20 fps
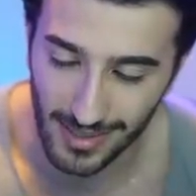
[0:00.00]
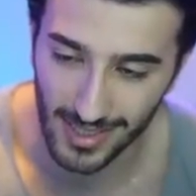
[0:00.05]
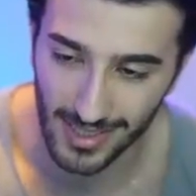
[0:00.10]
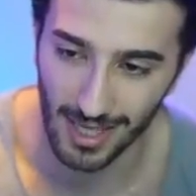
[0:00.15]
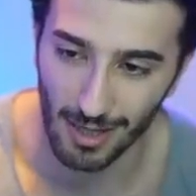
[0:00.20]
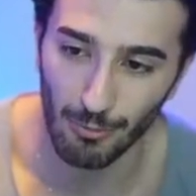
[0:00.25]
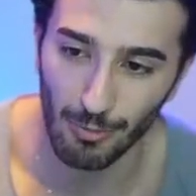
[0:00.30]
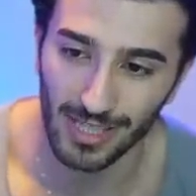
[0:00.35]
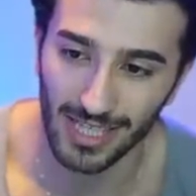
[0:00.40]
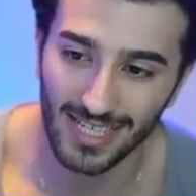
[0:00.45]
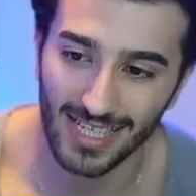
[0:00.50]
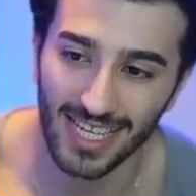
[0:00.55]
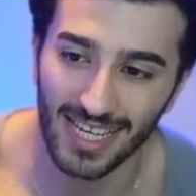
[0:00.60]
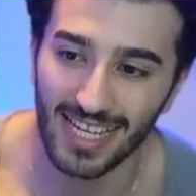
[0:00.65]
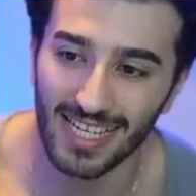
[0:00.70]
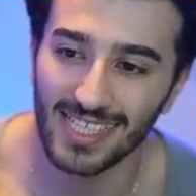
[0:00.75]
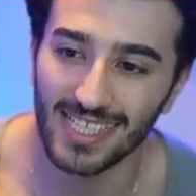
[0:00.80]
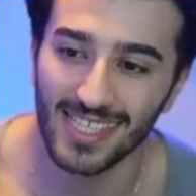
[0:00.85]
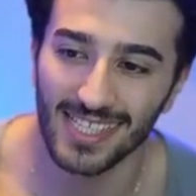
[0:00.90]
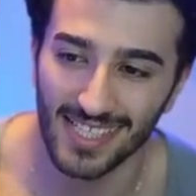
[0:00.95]
someone that can
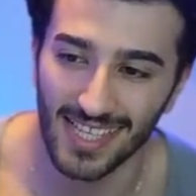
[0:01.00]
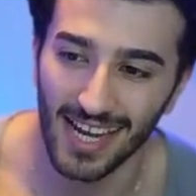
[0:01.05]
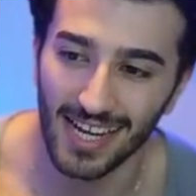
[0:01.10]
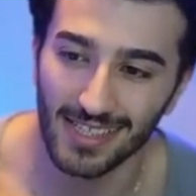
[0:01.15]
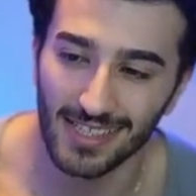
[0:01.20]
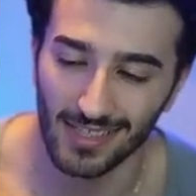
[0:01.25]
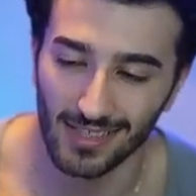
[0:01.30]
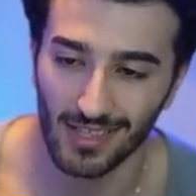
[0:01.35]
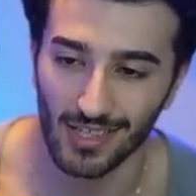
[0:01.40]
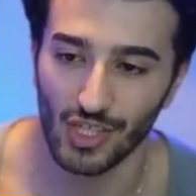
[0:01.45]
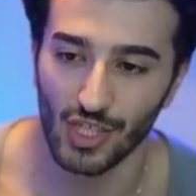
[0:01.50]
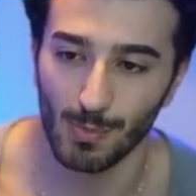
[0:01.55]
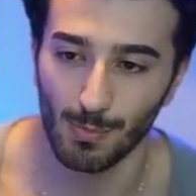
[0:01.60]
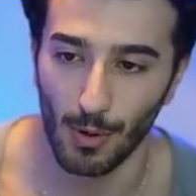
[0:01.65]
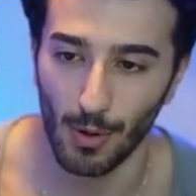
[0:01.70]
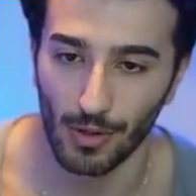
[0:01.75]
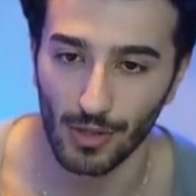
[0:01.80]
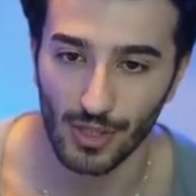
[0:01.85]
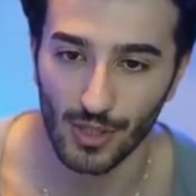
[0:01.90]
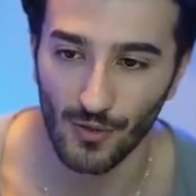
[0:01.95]
excite the
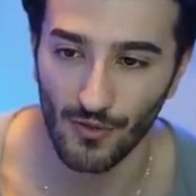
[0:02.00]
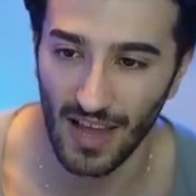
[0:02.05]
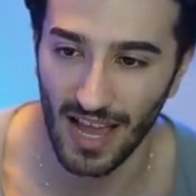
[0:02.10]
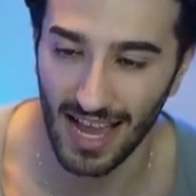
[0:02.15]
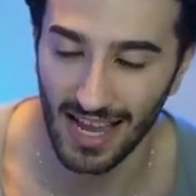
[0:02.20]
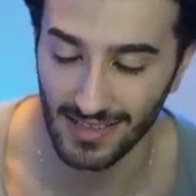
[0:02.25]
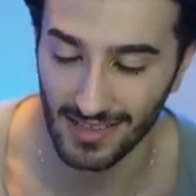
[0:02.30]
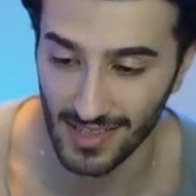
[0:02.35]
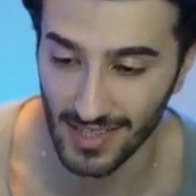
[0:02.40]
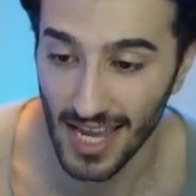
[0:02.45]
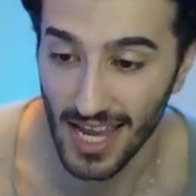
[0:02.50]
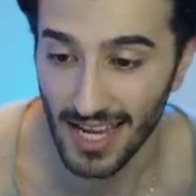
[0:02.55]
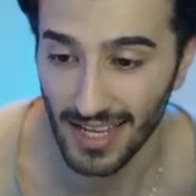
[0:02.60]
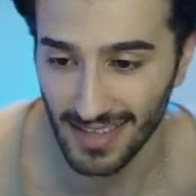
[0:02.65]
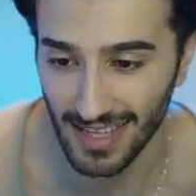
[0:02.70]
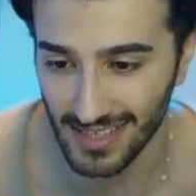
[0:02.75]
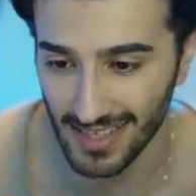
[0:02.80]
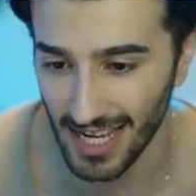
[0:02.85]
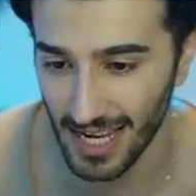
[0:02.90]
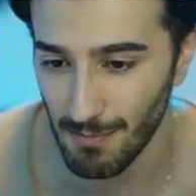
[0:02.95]
Spurs fans,
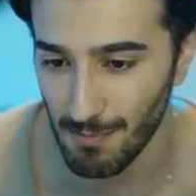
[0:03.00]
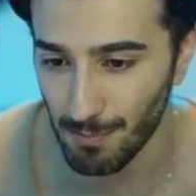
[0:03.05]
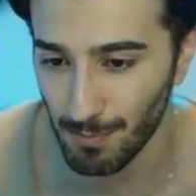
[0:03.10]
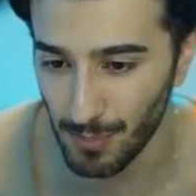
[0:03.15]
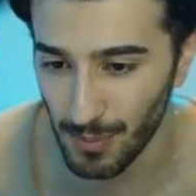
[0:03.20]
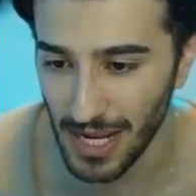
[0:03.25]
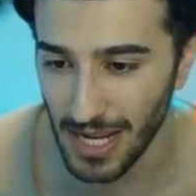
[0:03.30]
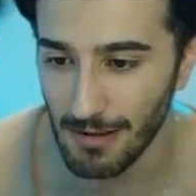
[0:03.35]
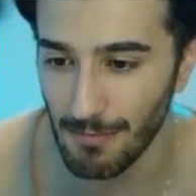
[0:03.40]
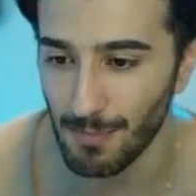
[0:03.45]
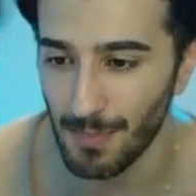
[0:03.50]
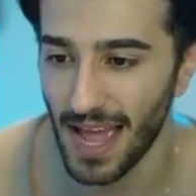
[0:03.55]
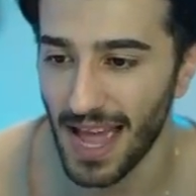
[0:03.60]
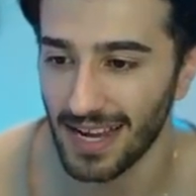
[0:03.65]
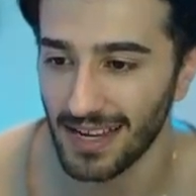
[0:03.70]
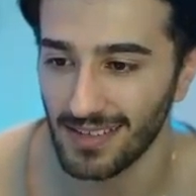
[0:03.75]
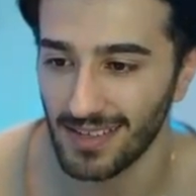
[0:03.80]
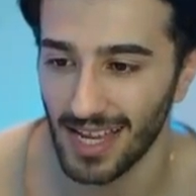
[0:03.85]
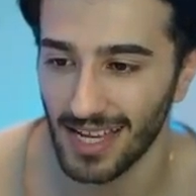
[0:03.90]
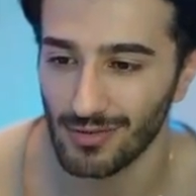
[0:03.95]
that can bring back
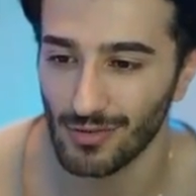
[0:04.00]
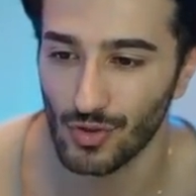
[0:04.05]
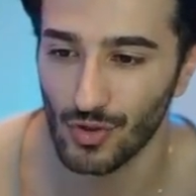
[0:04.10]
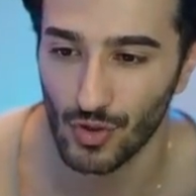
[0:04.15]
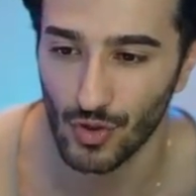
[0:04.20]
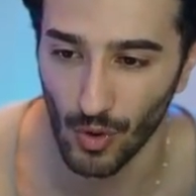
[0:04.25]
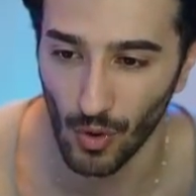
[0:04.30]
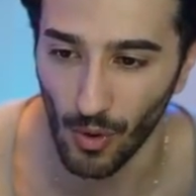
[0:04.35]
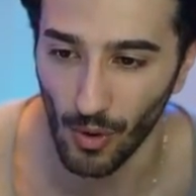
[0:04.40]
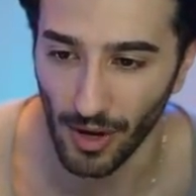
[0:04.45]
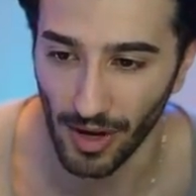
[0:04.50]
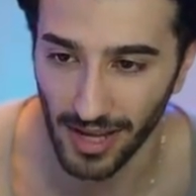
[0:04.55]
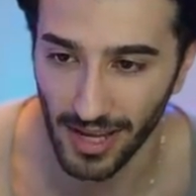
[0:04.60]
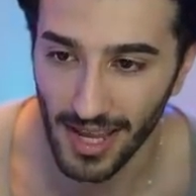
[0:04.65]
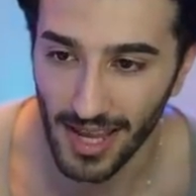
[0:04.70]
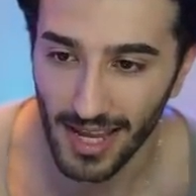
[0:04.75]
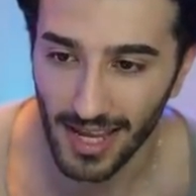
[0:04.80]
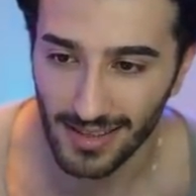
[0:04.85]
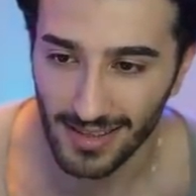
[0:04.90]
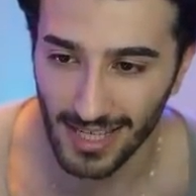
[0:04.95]
that joy
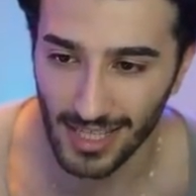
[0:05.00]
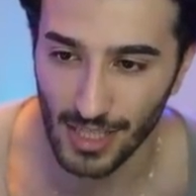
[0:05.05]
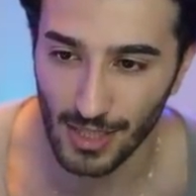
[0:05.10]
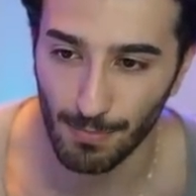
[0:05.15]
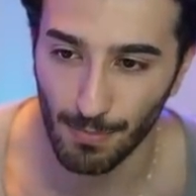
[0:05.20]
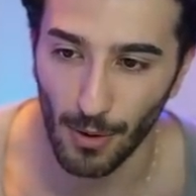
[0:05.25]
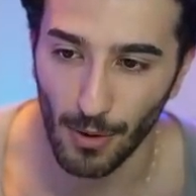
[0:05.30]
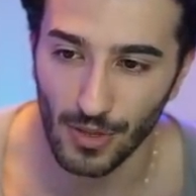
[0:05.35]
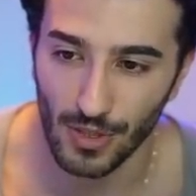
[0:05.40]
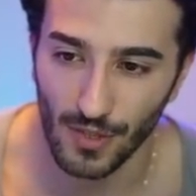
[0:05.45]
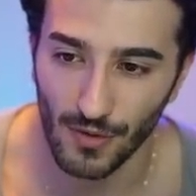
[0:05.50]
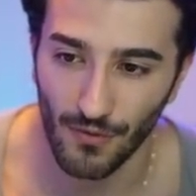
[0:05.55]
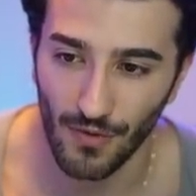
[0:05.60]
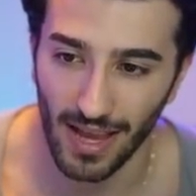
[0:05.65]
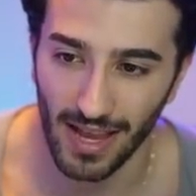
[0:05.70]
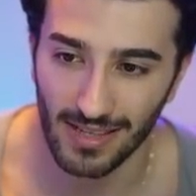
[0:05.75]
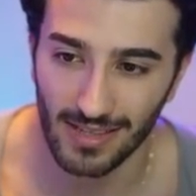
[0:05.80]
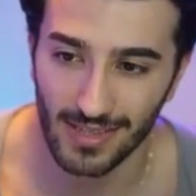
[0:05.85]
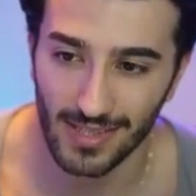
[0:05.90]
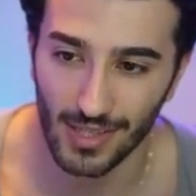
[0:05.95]
that Spurs
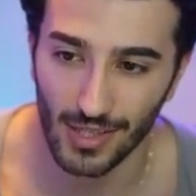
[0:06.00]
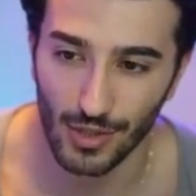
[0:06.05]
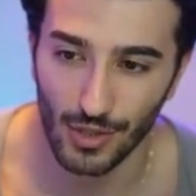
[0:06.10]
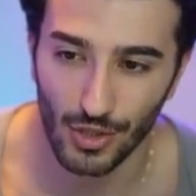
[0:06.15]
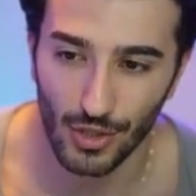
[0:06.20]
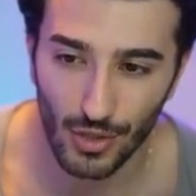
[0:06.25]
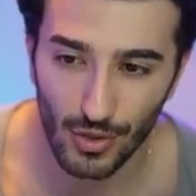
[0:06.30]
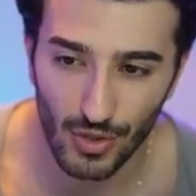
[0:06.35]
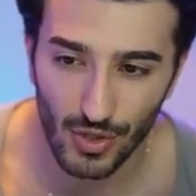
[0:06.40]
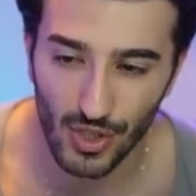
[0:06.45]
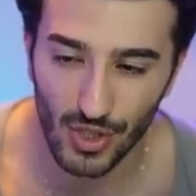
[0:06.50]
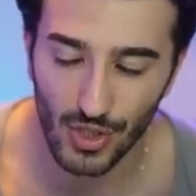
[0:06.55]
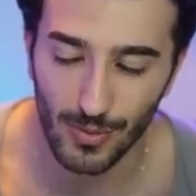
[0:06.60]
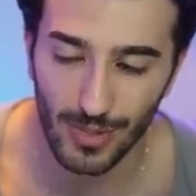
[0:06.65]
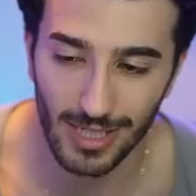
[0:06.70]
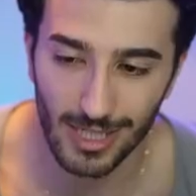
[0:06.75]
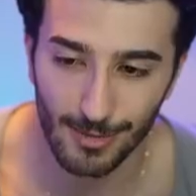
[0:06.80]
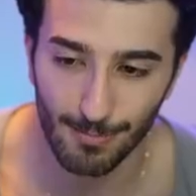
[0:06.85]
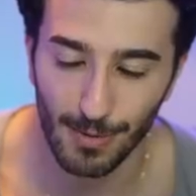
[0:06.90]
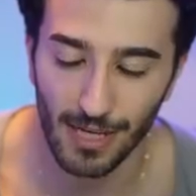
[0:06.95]
fans used to
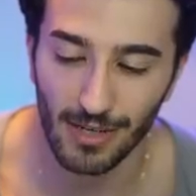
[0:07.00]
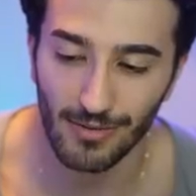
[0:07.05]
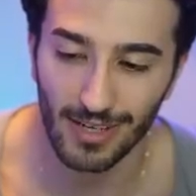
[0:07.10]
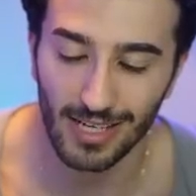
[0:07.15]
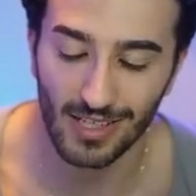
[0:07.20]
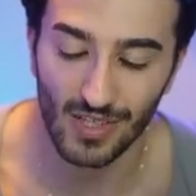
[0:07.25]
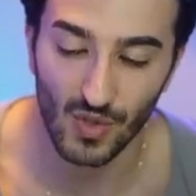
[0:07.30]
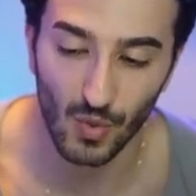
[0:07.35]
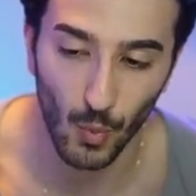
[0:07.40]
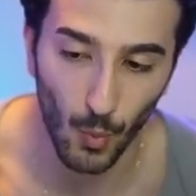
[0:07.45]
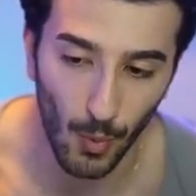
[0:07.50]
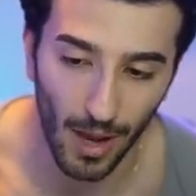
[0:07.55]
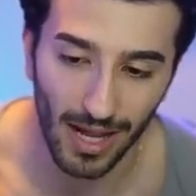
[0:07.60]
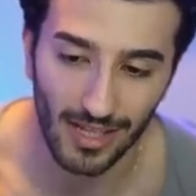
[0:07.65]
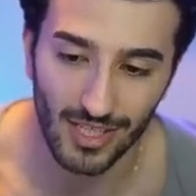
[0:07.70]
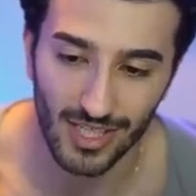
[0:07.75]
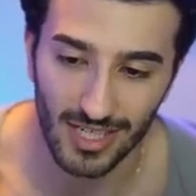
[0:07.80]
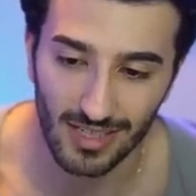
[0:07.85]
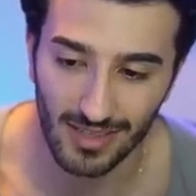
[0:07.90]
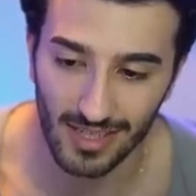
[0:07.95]
experience
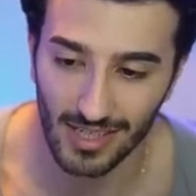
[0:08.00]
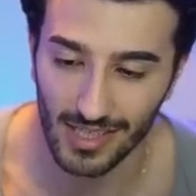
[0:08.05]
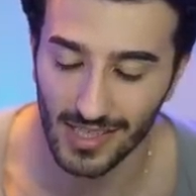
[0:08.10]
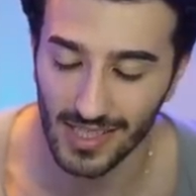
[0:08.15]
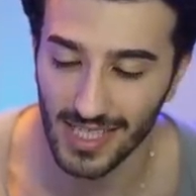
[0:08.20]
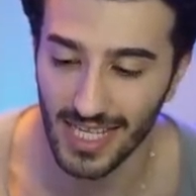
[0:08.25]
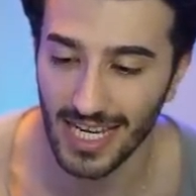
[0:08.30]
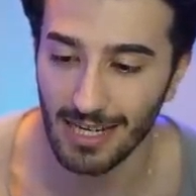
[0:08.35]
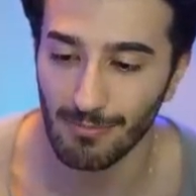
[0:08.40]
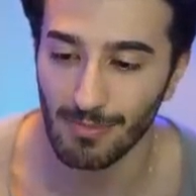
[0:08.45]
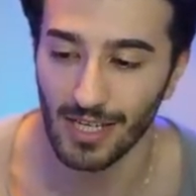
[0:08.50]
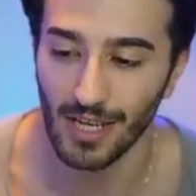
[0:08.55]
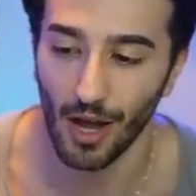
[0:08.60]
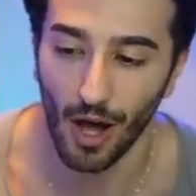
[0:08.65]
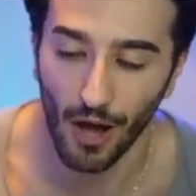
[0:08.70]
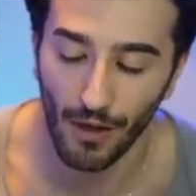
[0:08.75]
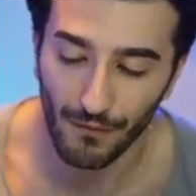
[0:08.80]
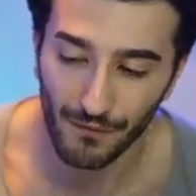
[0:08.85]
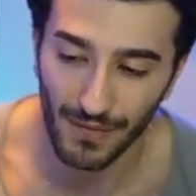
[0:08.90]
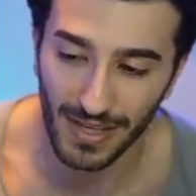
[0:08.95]
watching their team, the
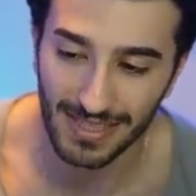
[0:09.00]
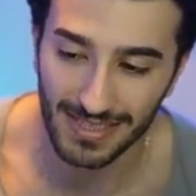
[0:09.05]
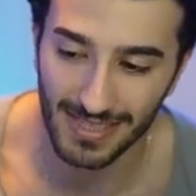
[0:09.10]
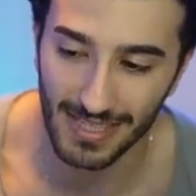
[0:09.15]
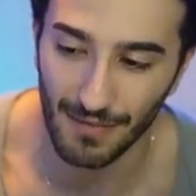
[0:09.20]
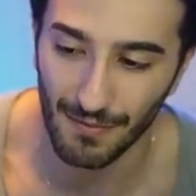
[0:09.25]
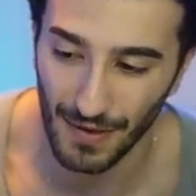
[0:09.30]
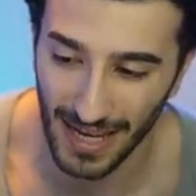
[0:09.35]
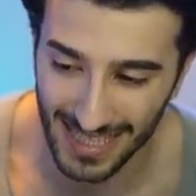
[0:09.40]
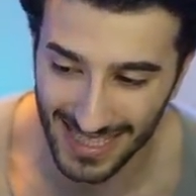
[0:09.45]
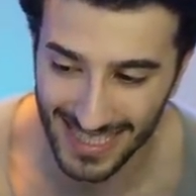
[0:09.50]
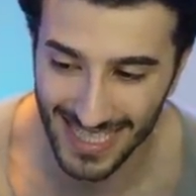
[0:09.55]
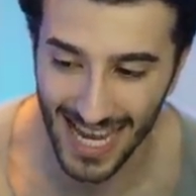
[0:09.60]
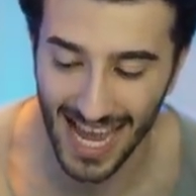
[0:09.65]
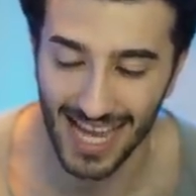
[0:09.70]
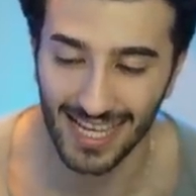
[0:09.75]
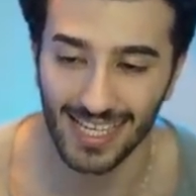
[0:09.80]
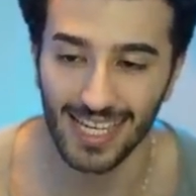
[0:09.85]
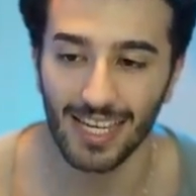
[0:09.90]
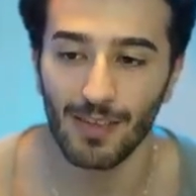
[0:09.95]
offensive,
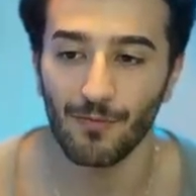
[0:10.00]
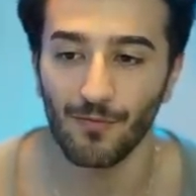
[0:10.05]
attacking